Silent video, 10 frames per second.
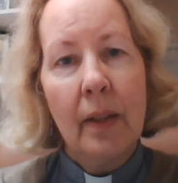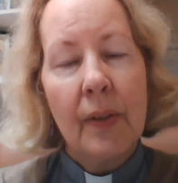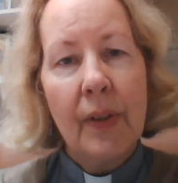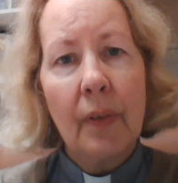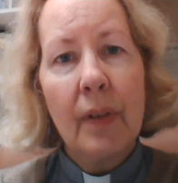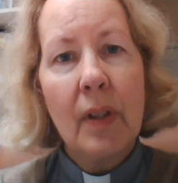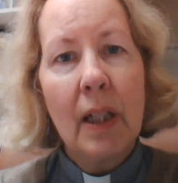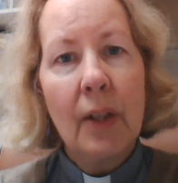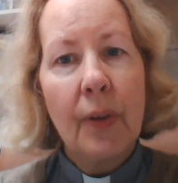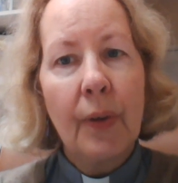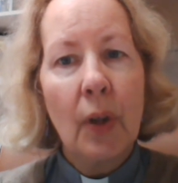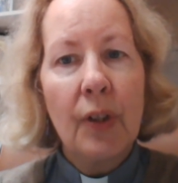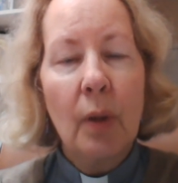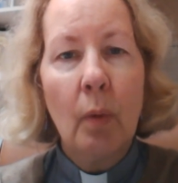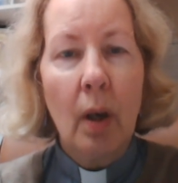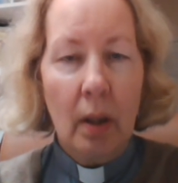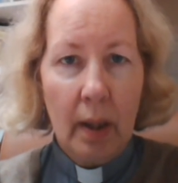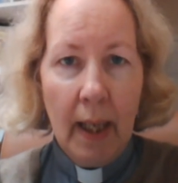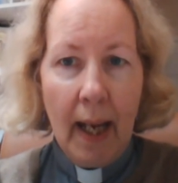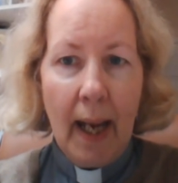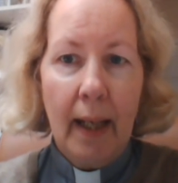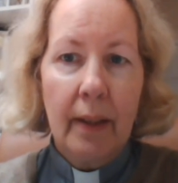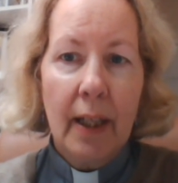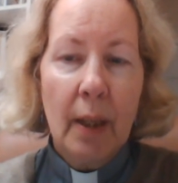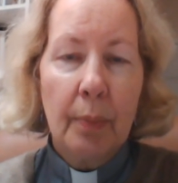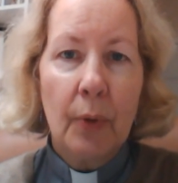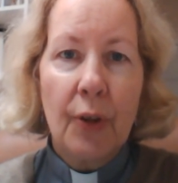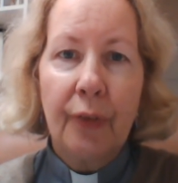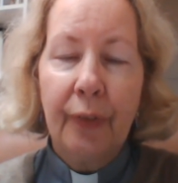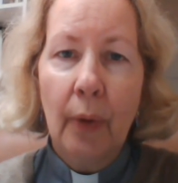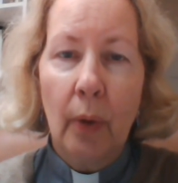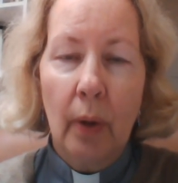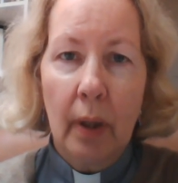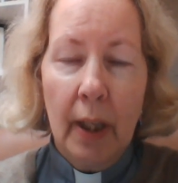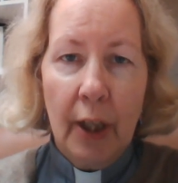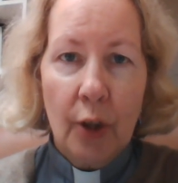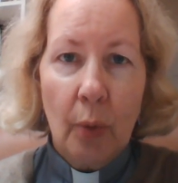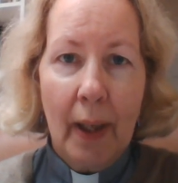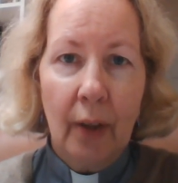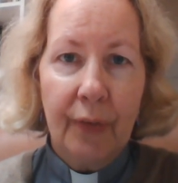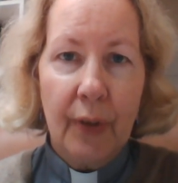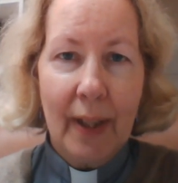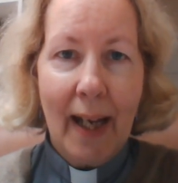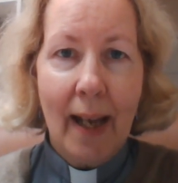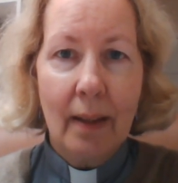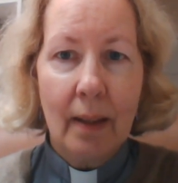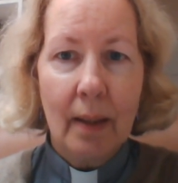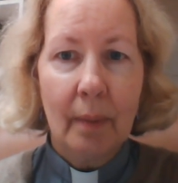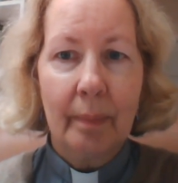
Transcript: 17 to 31 and Hebrews 4, 12 to the end.